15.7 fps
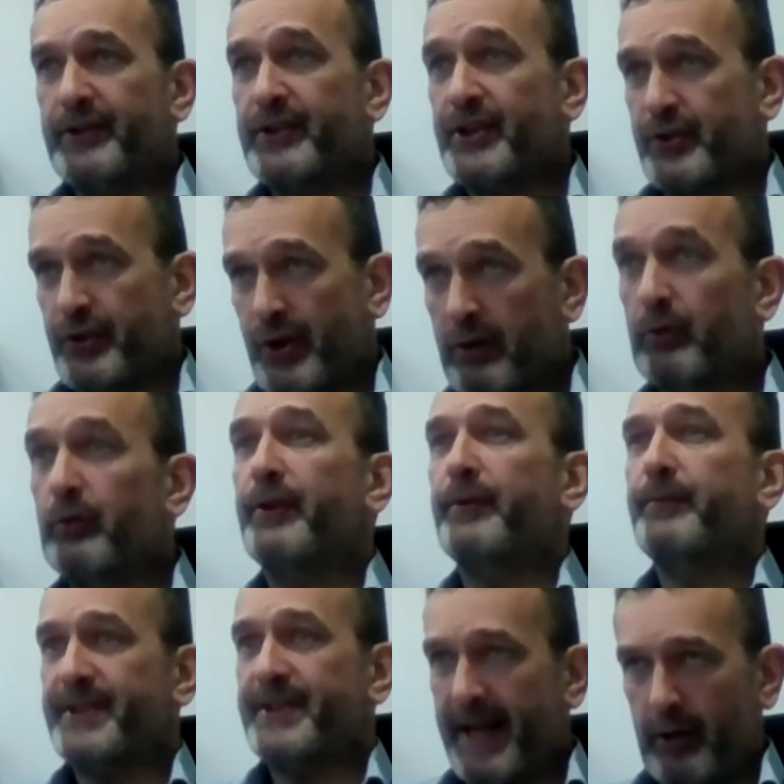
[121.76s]
struggle
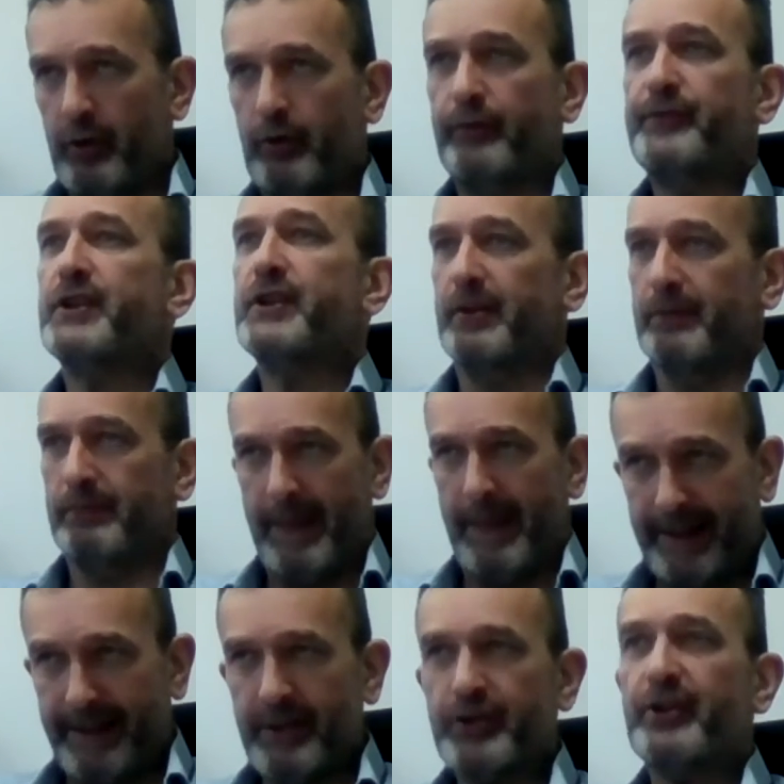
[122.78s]
themselves to
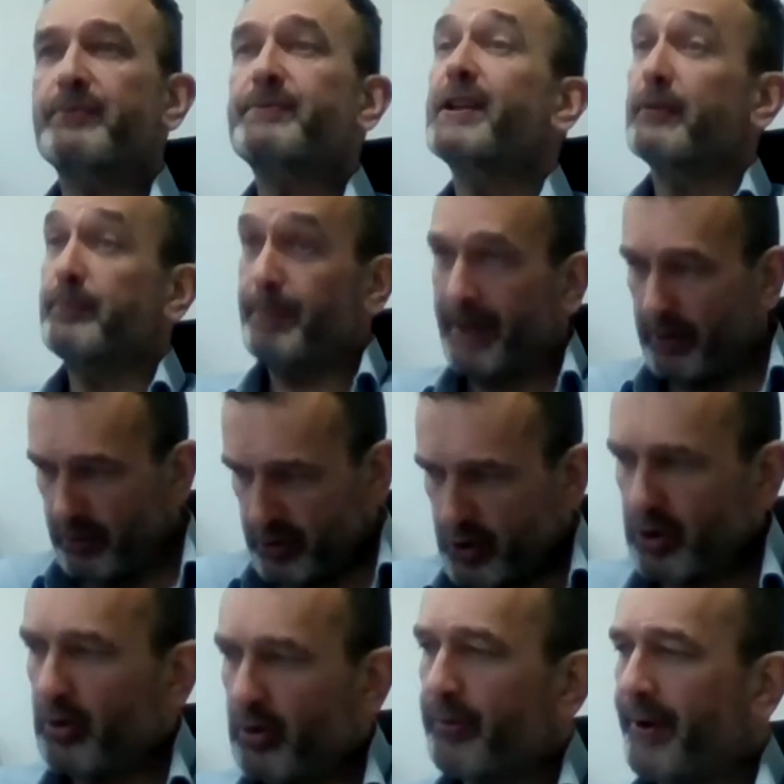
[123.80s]
manage themselves, because
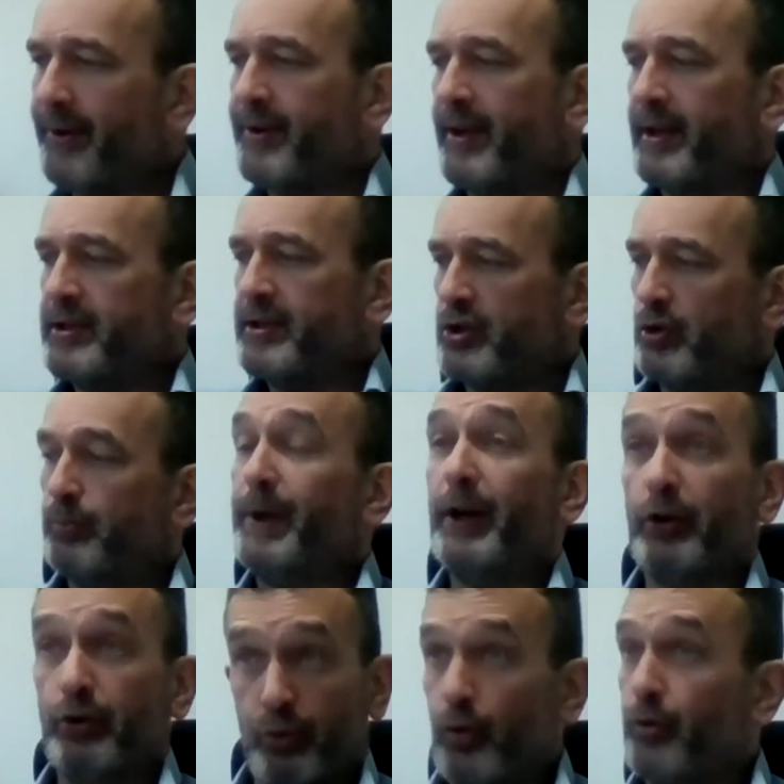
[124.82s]
this should be a
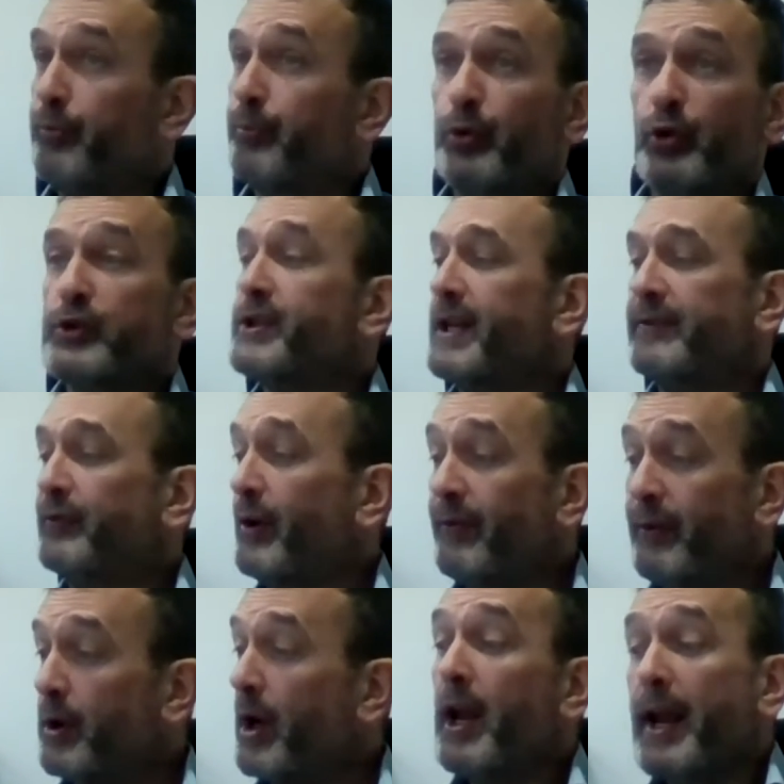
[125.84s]
growth process for
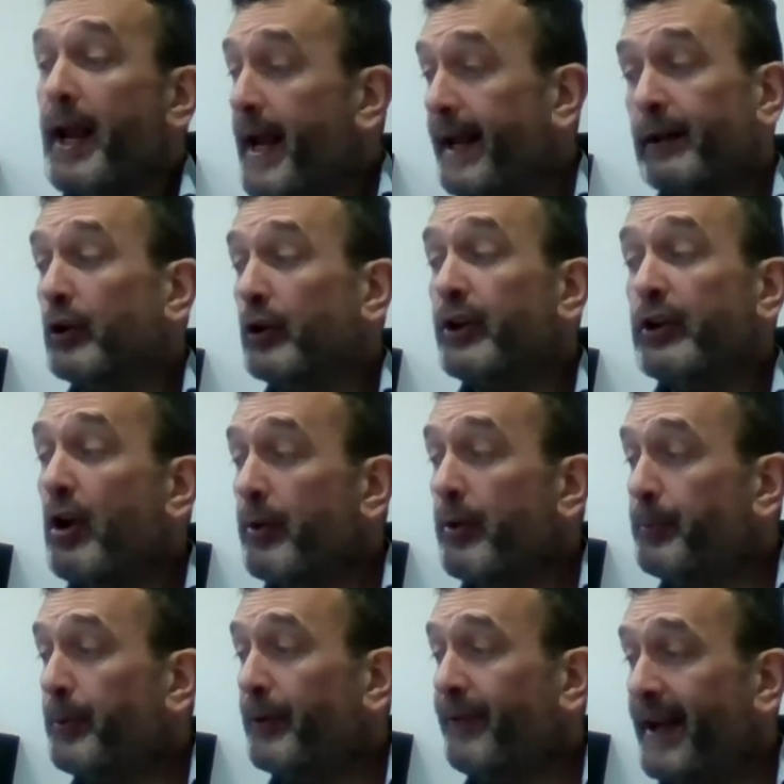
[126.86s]
everyone, including all the
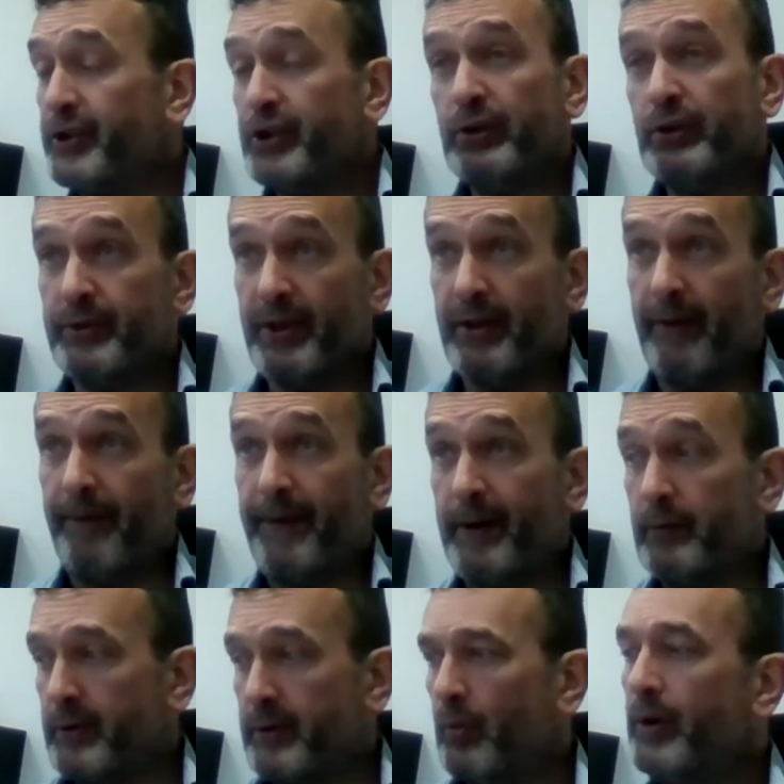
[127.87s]
professionals in the
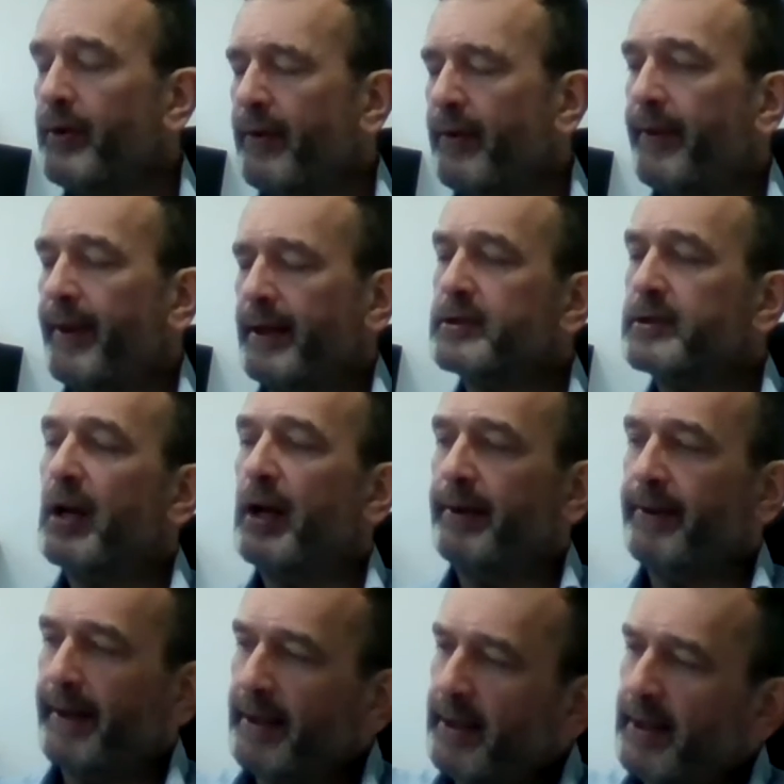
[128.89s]
field. And one of the things that I
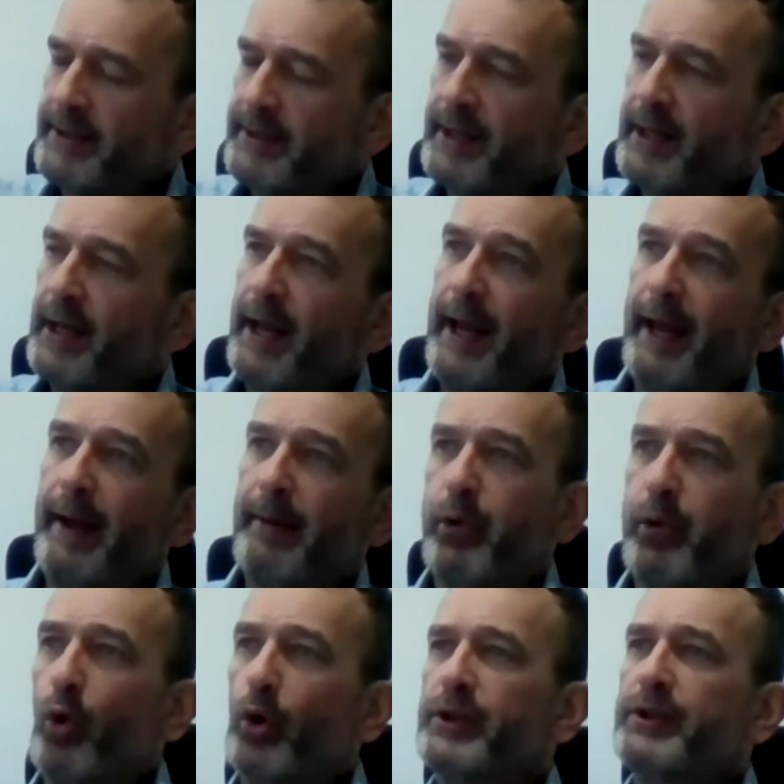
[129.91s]
think is
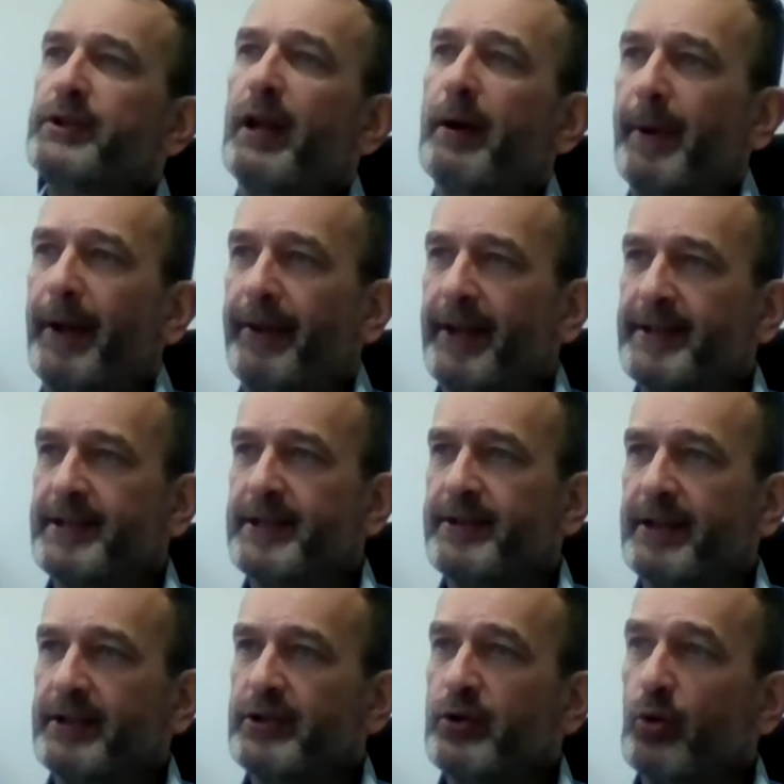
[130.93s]
important about this is
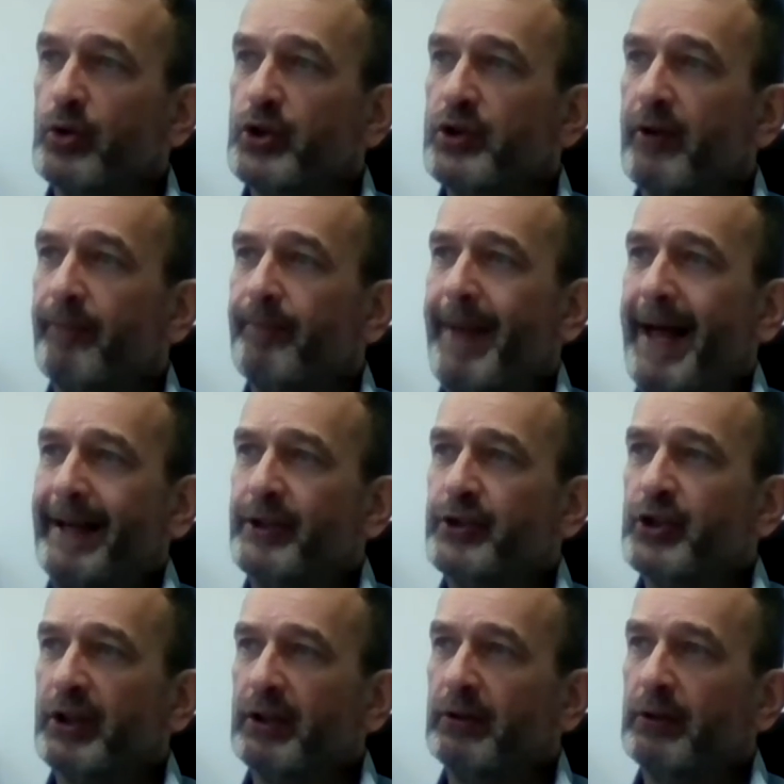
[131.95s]
this notion of
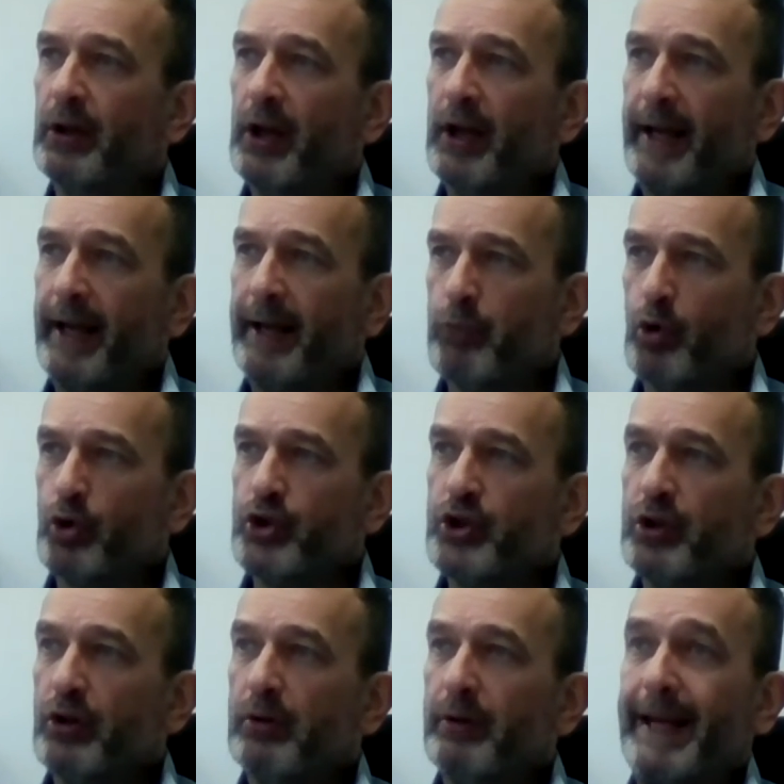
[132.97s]
managing
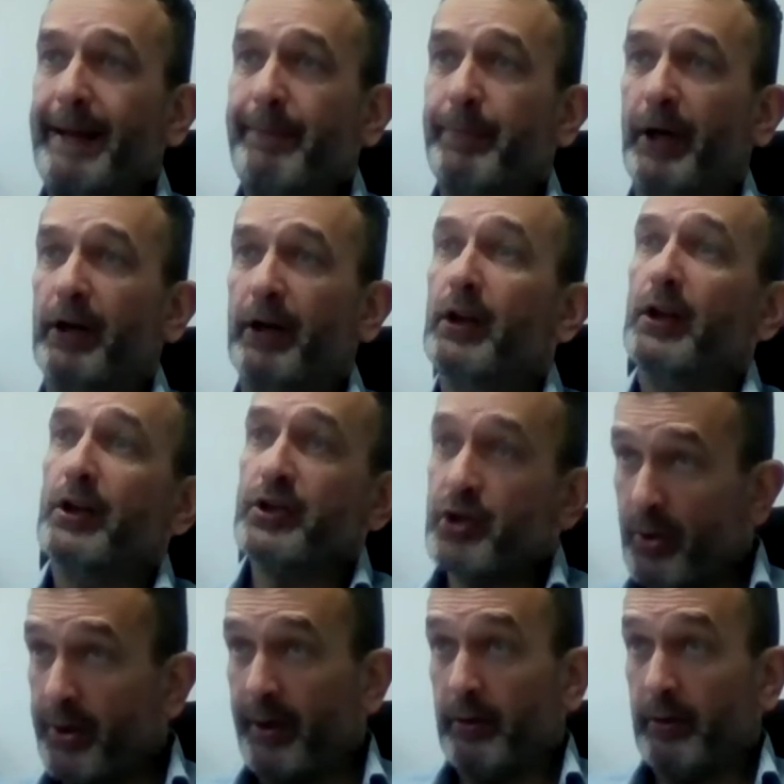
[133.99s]
emotional labor, so
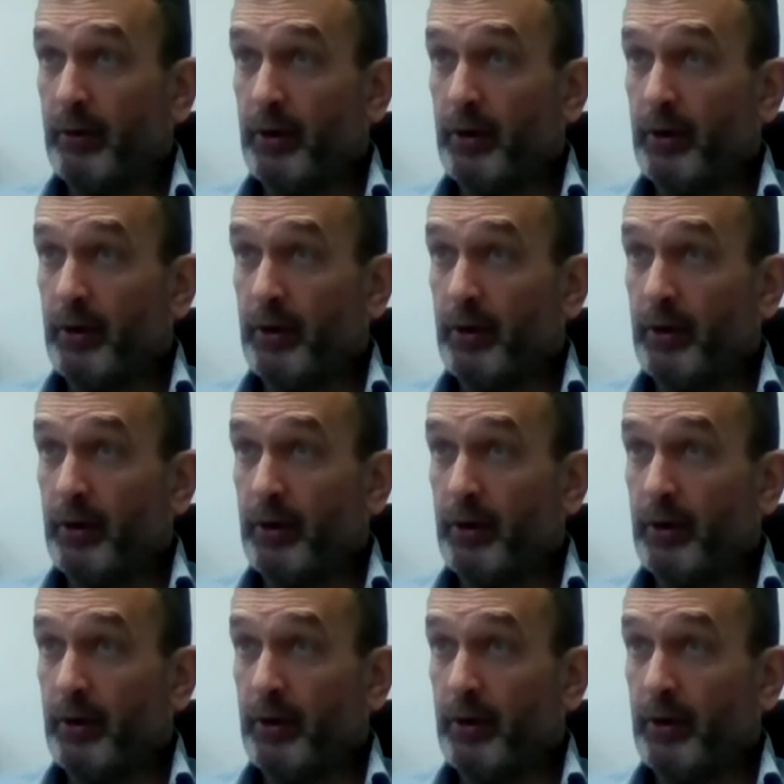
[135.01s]
that